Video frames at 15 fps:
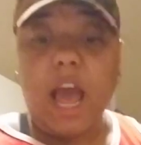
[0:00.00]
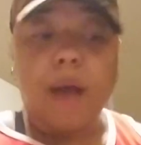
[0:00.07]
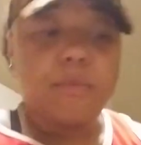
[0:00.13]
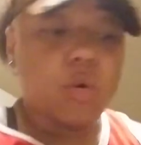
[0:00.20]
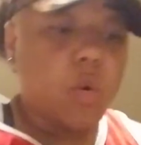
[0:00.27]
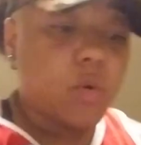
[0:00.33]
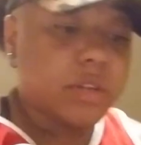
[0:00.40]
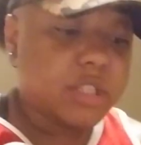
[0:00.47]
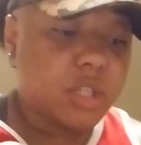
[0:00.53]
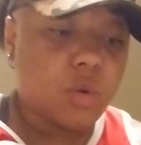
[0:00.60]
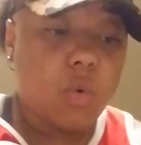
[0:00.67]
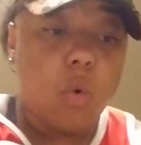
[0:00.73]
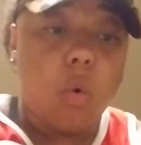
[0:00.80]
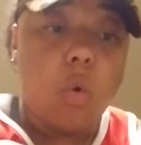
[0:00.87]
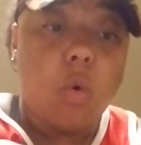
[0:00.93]
I'm going to
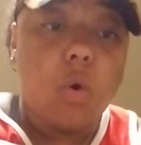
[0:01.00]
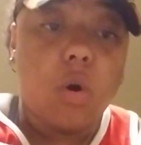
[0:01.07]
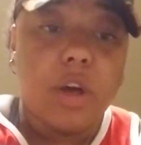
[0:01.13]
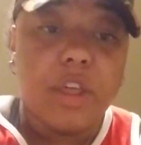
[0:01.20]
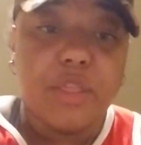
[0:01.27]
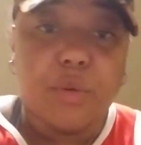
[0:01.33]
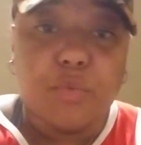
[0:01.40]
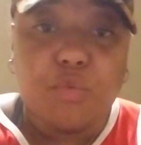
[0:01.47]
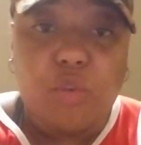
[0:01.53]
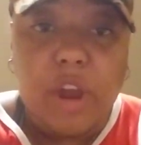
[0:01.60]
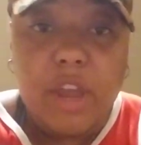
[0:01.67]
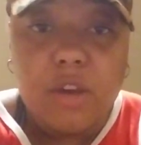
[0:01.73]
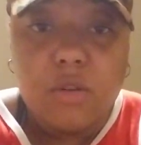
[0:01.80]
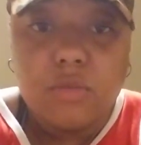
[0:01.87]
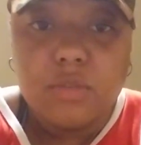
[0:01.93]
oil the
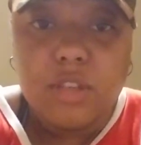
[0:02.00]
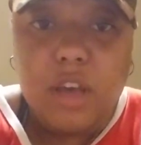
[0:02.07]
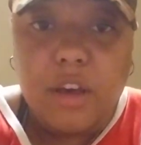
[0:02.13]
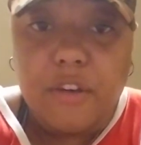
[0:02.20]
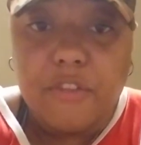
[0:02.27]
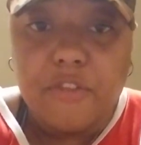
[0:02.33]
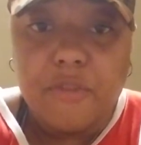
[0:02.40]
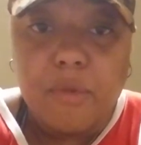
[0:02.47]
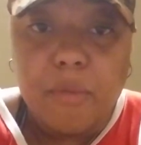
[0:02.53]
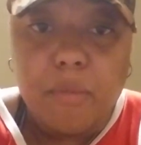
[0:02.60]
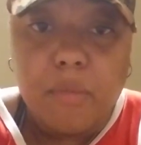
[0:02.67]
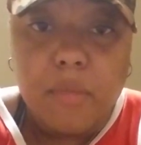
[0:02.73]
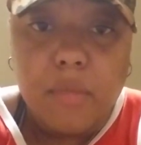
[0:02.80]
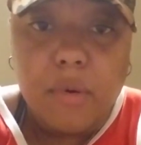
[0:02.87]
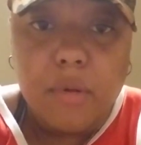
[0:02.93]
rails of
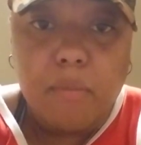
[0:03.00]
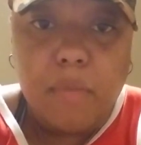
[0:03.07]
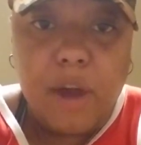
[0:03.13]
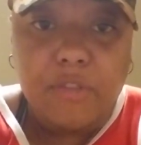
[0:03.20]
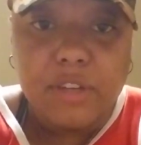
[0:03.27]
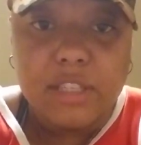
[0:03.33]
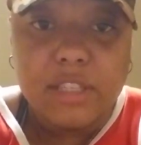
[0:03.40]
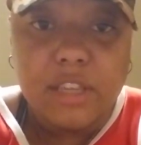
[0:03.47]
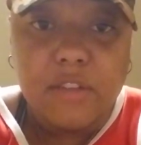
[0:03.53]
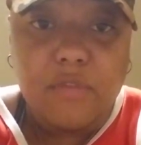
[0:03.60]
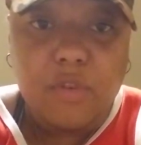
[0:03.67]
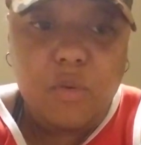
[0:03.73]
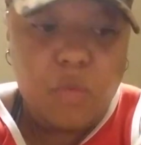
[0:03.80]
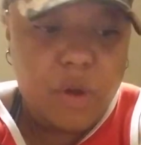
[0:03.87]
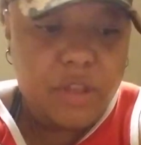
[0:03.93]
my
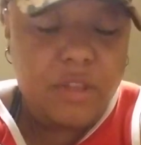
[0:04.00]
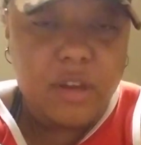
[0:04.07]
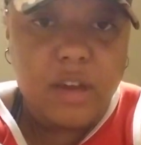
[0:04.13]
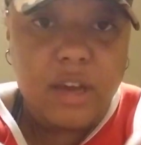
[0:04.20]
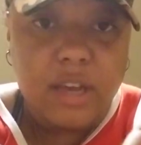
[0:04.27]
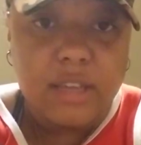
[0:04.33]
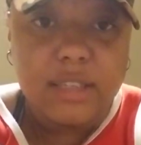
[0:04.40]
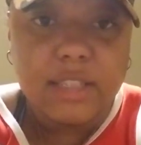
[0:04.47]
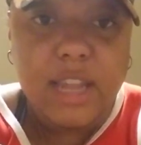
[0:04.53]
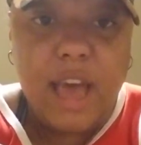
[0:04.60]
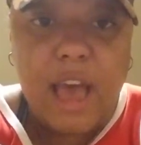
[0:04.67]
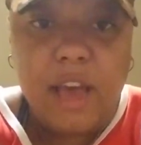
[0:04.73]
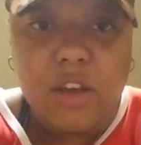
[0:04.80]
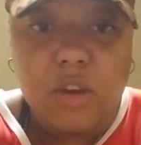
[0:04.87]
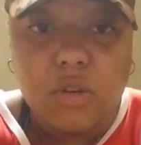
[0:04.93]
receiver where the
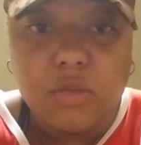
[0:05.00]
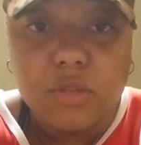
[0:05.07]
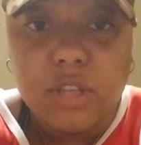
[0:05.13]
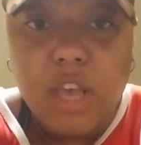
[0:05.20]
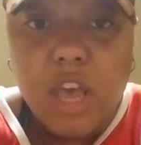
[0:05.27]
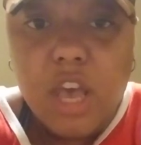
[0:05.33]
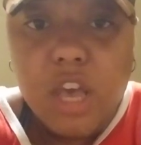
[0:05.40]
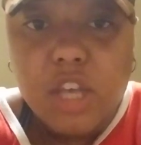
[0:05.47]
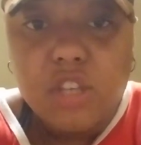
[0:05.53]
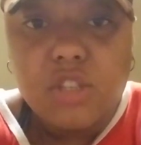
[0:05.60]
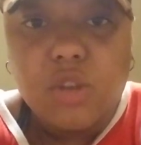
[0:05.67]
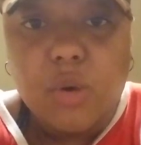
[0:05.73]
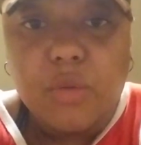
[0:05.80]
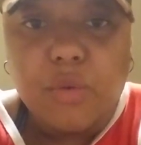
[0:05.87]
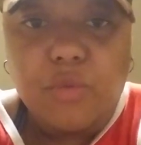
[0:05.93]
slide goes.
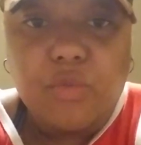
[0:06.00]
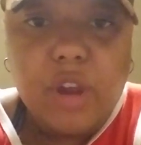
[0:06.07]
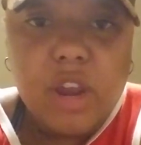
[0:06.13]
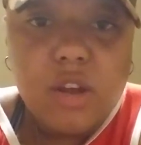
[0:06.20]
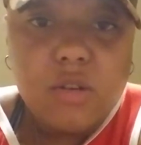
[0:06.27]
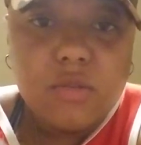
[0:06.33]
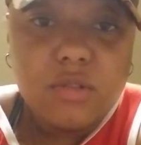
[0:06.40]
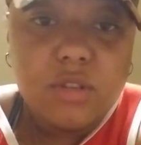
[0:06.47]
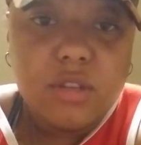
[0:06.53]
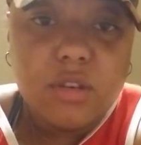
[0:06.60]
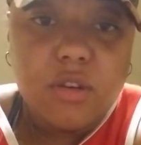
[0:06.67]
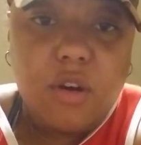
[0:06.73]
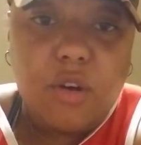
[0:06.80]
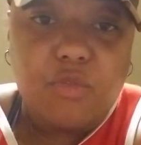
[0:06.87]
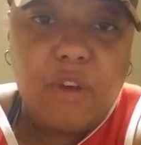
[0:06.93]
So the rails
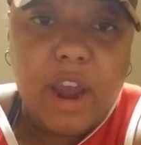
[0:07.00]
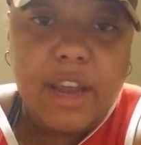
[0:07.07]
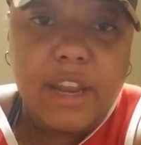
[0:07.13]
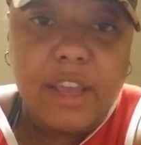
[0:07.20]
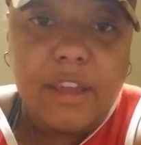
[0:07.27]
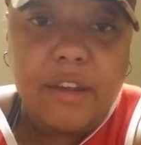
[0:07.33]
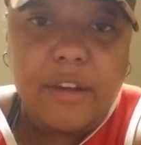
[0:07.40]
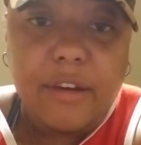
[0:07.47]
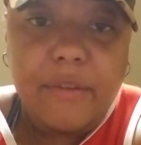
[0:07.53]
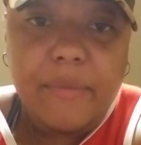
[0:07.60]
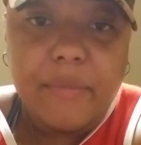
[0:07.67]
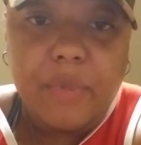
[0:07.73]
are right here.